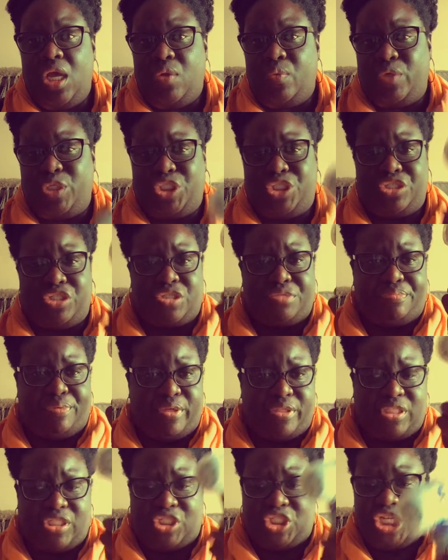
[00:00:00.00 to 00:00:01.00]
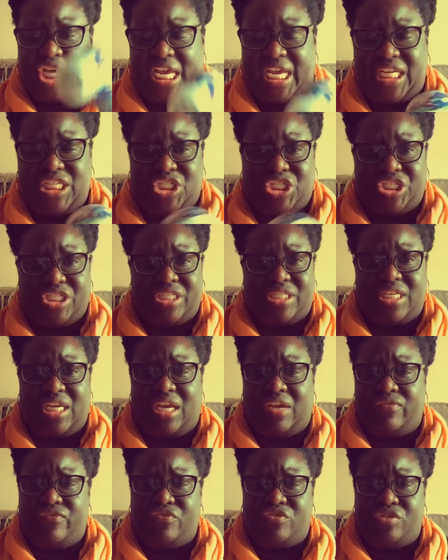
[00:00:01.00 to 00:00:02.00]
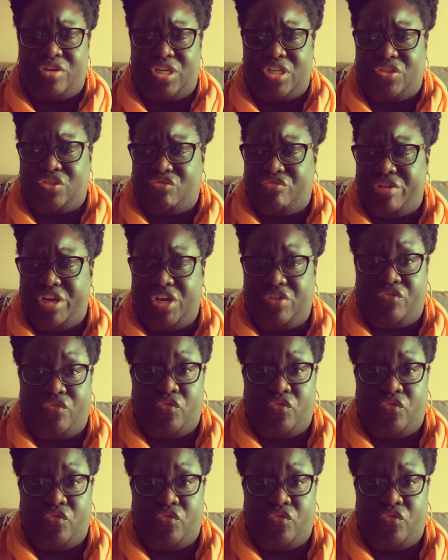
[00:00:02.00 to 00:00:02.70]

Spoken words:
which you're supposed to change this every 3 to